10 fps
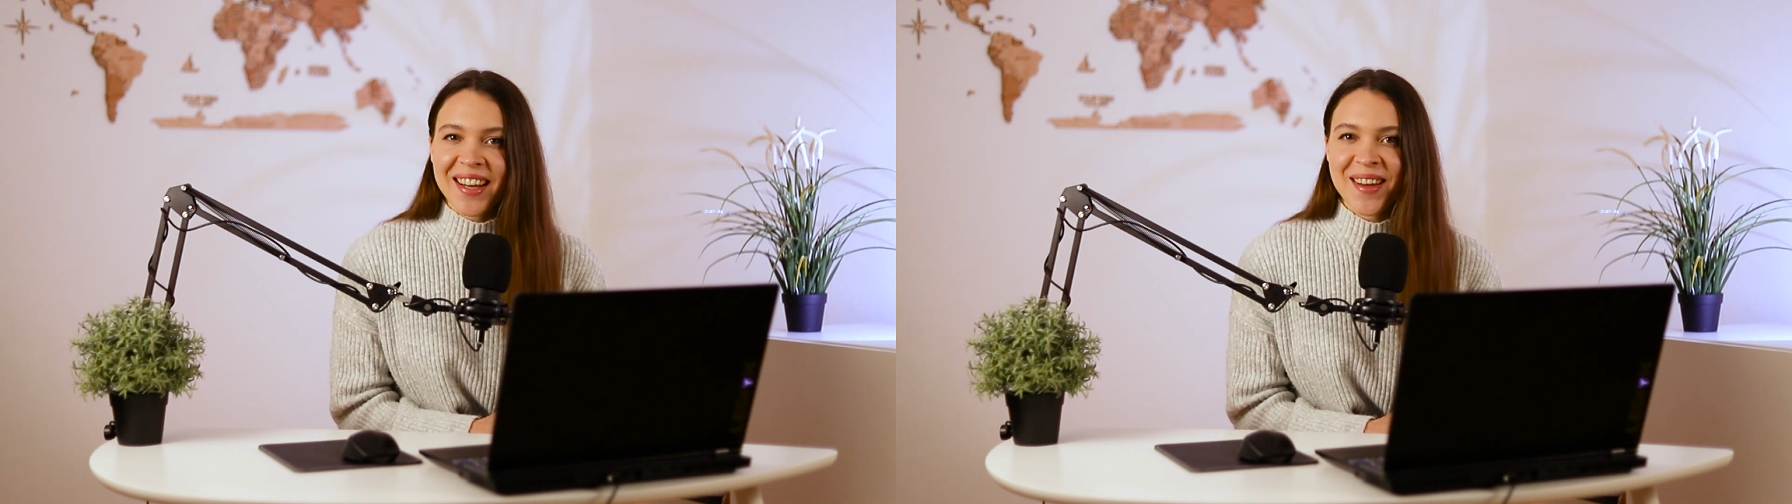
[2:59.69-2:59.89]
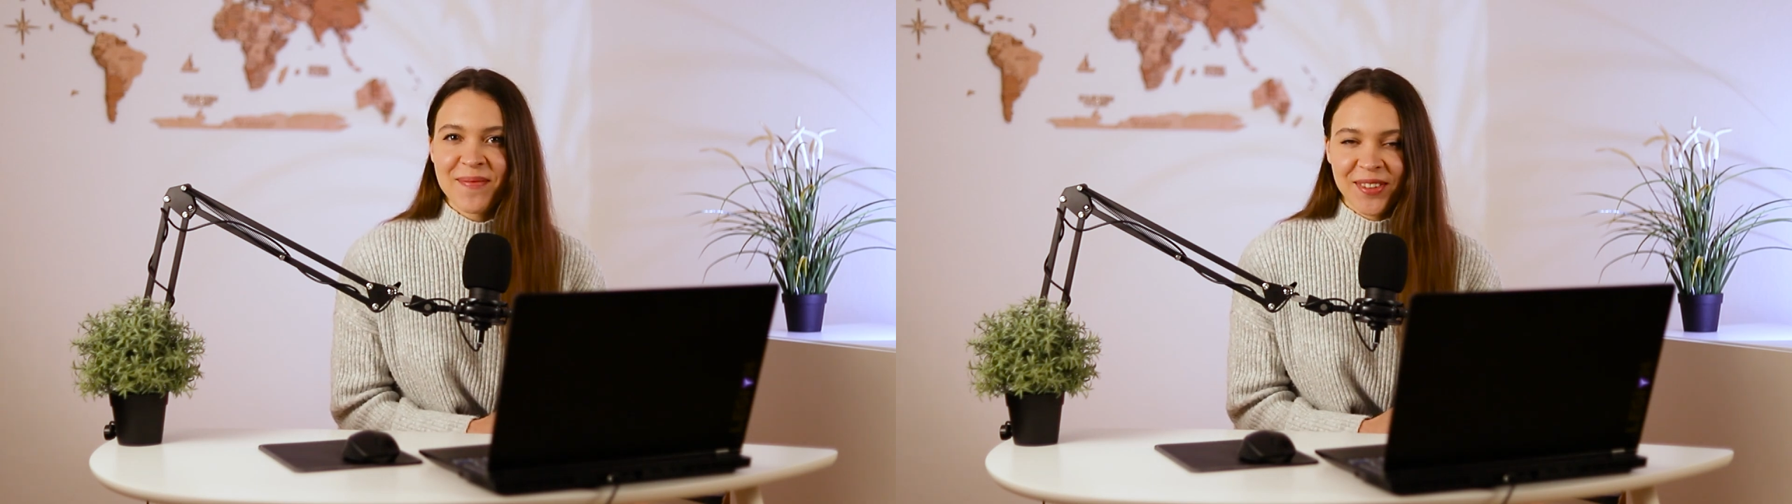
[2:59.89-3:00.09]

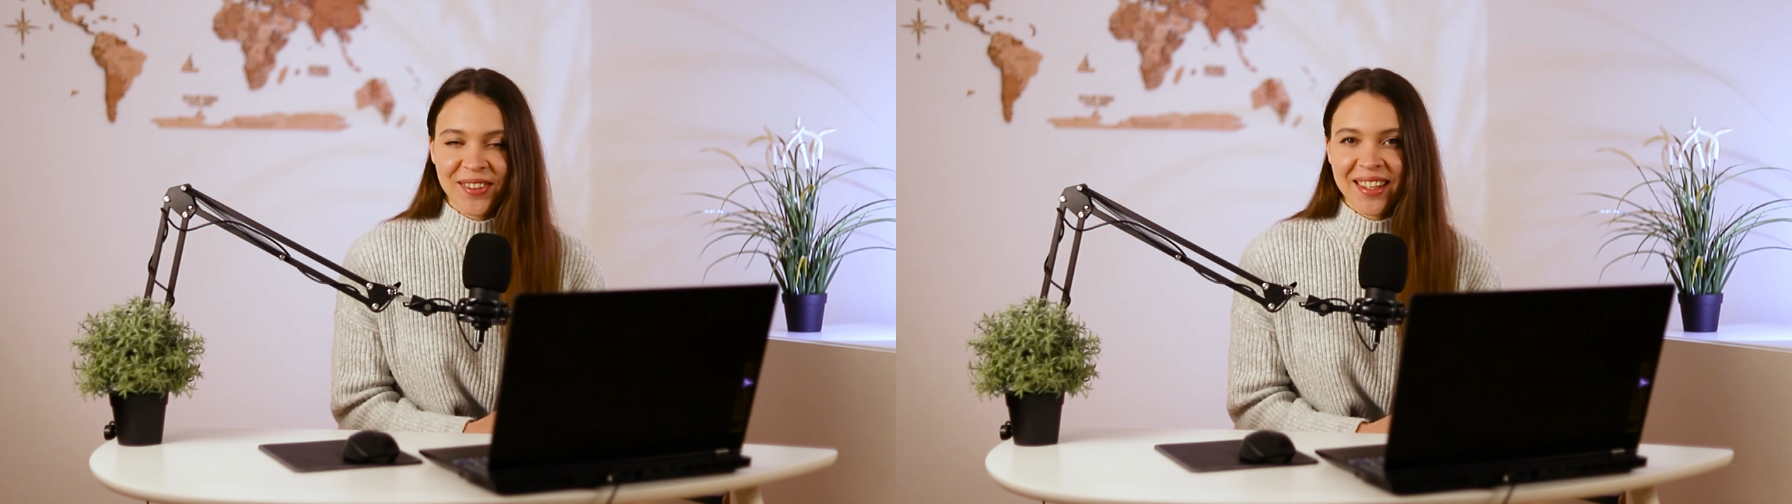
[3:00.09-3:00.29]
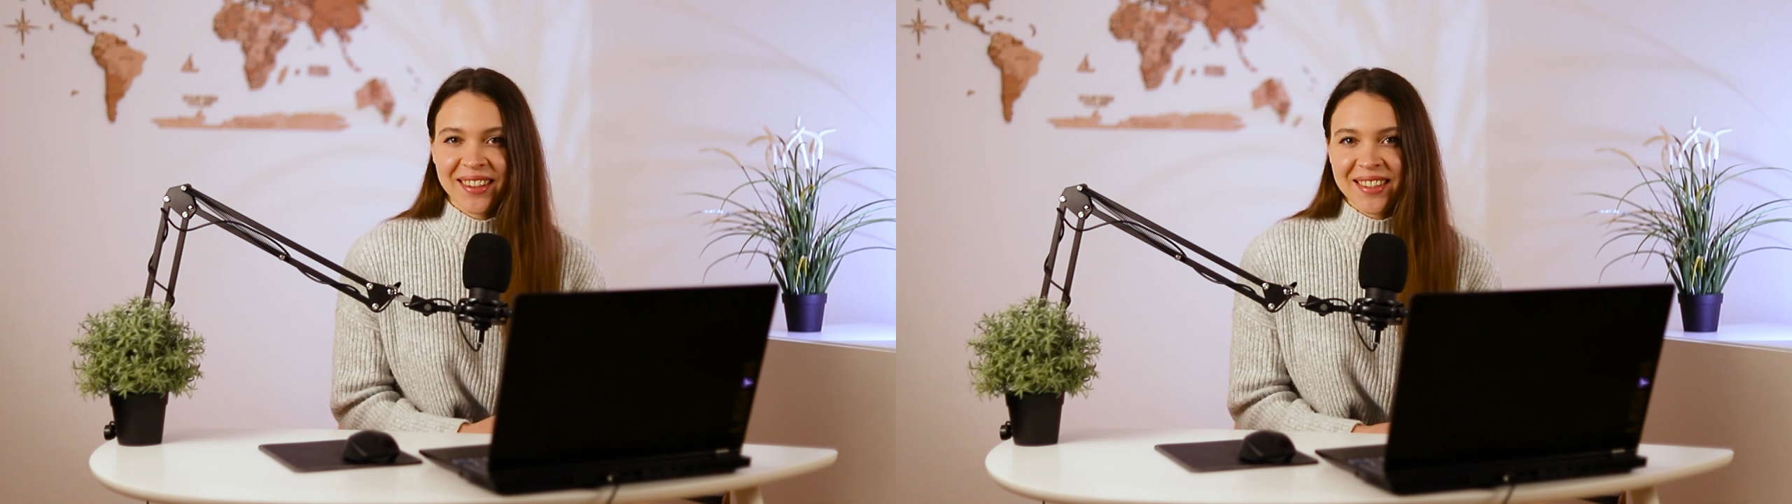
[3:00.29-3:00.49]
happy to
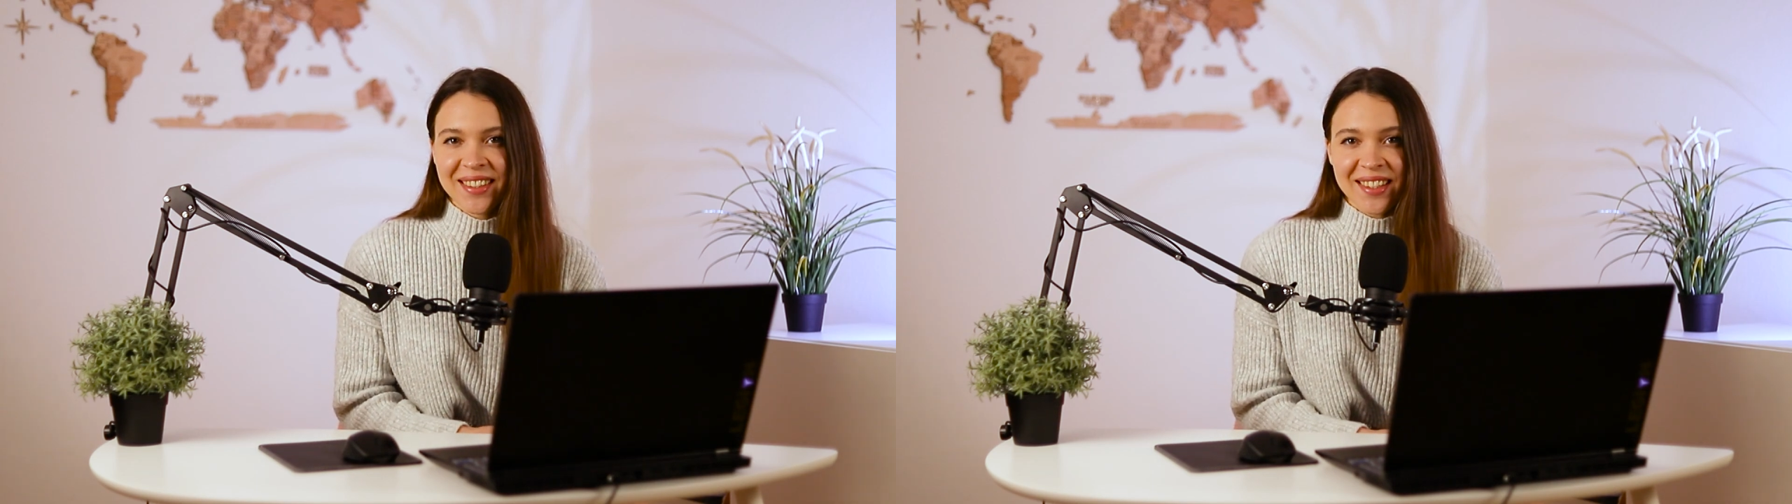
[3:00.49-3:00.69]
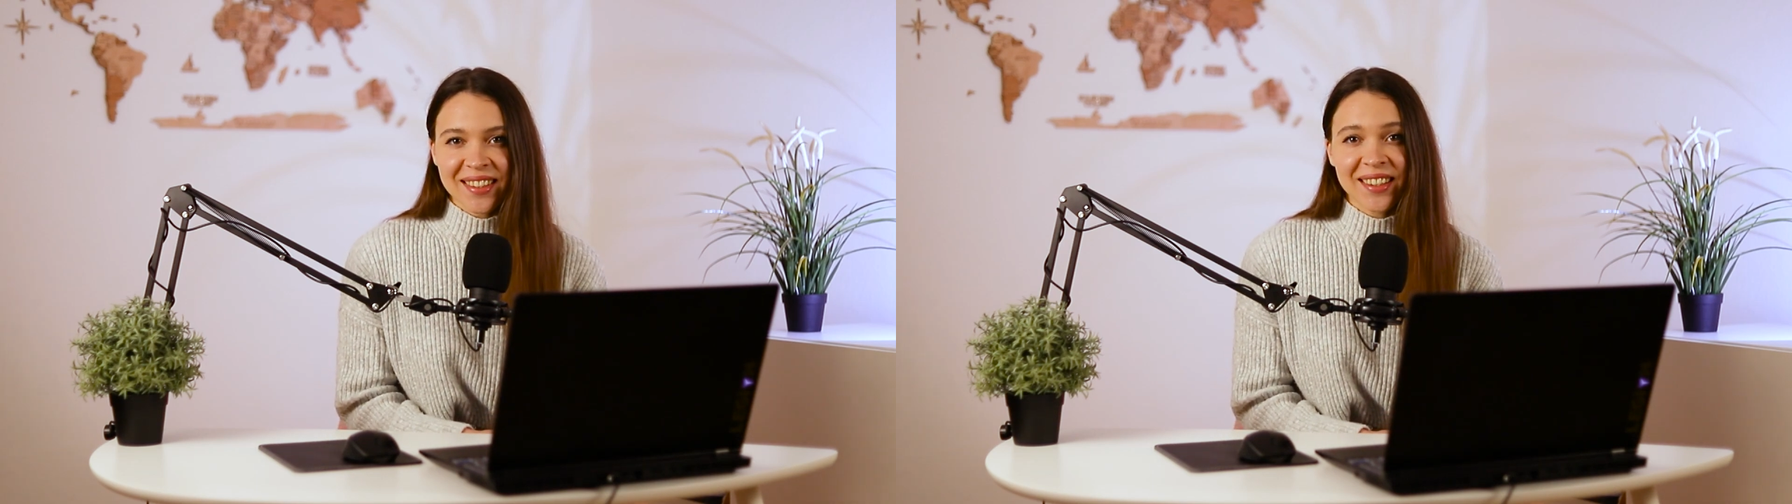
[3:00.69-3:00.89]
take this
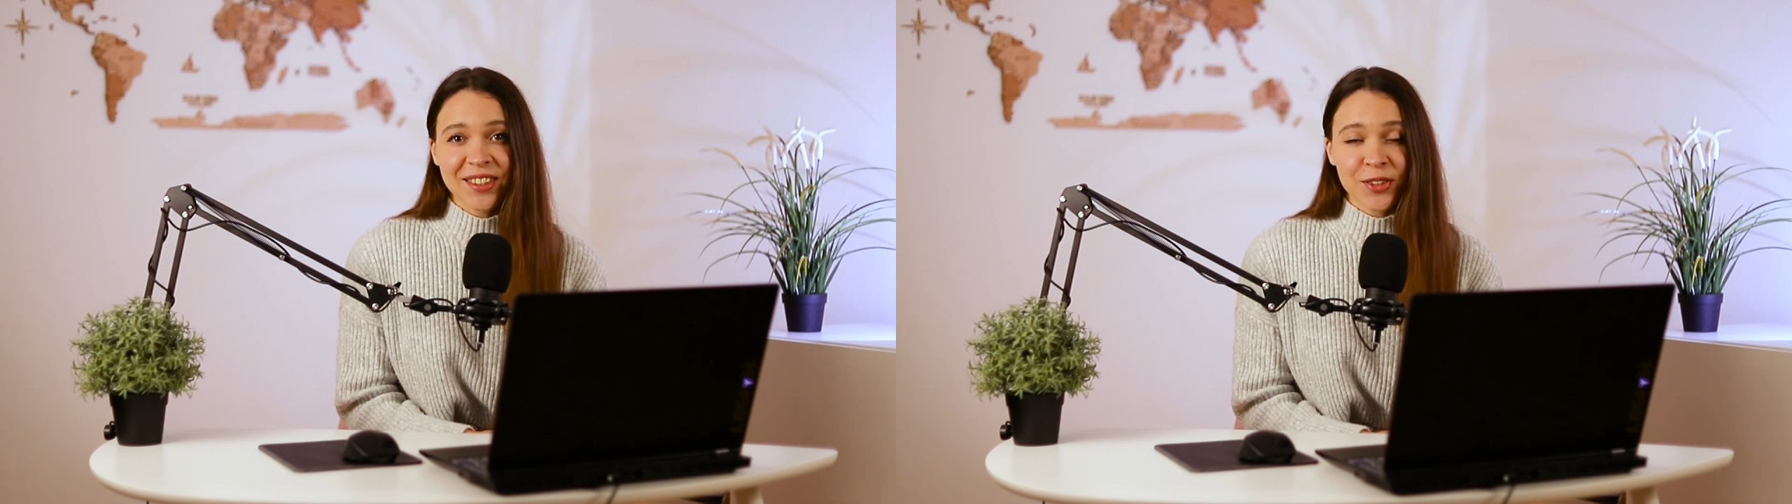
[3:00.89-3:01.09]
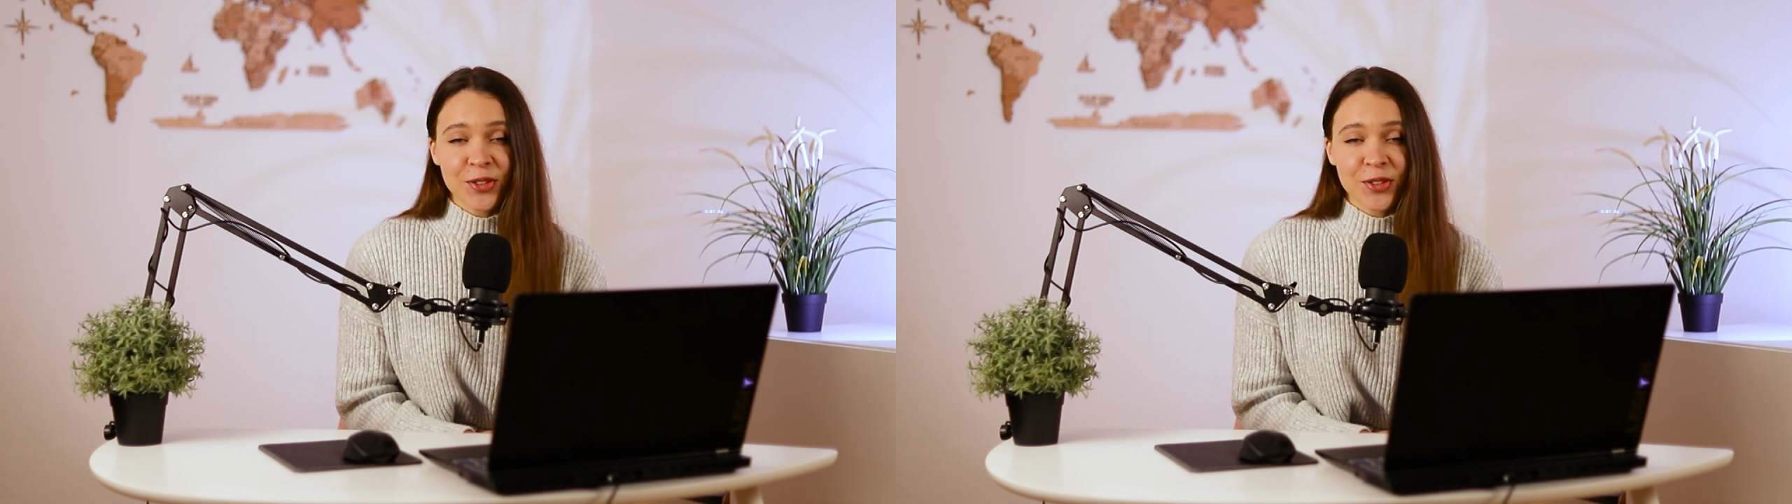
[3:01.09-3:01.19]
task under